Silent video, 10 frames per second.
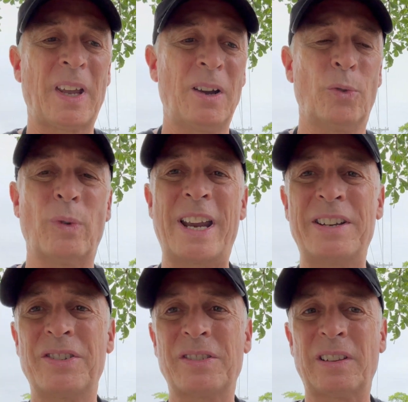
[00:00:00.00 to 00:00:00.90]

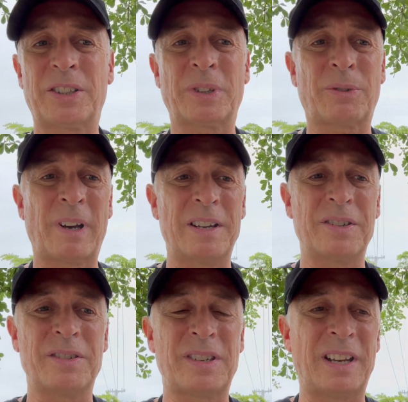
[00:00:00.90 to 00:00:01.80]
ranges, electric
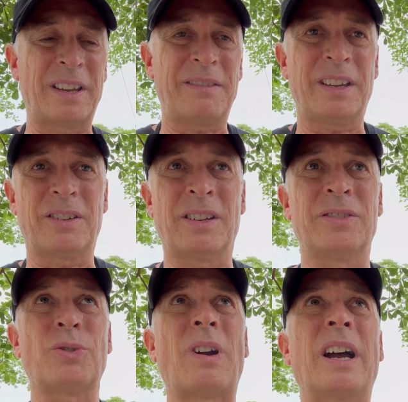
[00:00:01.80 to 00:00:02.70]
ranges, and I think
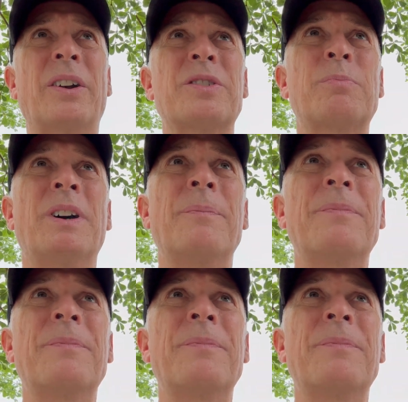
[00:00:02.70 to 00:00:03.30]
dryers. But